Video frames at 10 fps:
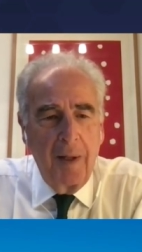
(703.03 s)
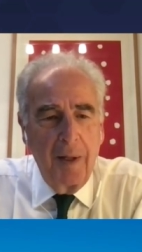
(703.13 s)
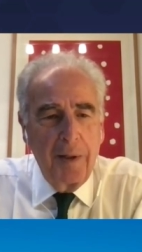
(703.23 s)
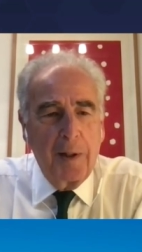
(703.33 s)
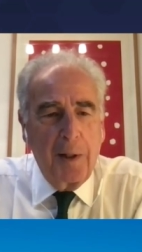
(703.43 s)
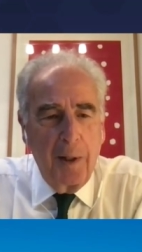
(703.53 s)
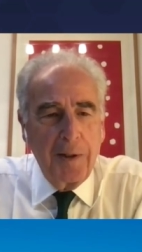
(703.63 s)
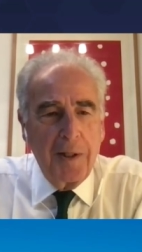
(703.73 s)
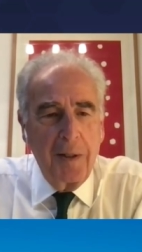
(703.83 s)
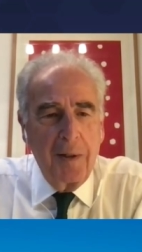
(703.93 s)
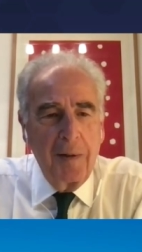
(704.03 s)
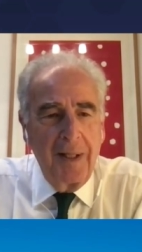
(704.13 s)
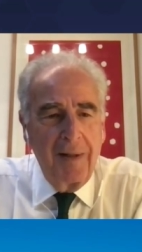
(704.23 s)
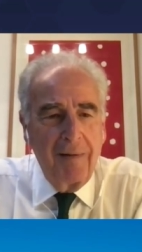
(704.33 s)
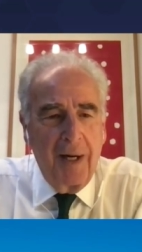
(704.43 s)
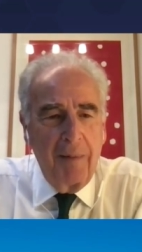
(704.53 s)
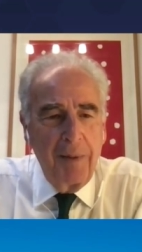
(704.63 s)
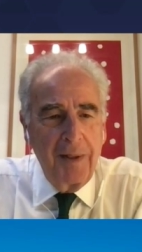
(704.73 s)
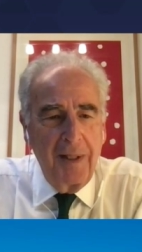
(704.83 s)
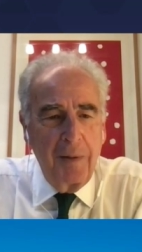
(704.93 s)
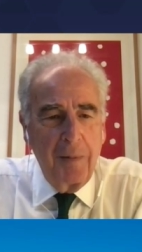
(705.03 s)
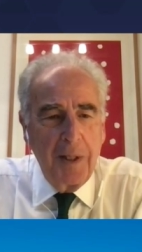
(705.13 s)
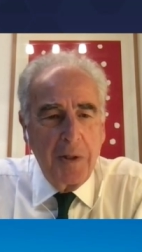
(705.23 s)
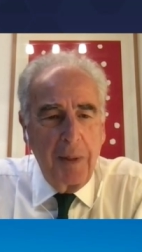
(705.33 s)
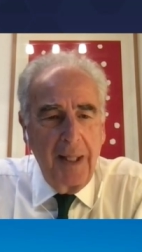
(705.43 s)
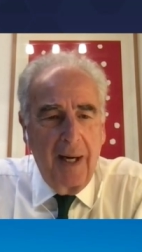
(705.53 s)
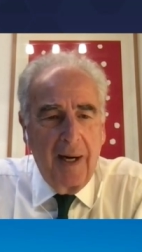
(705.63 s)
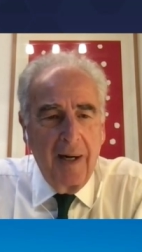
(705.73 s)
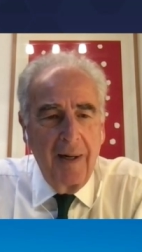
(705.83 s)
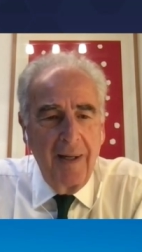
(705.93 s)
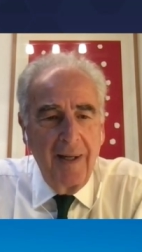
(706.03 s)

the cultural environment in which we are.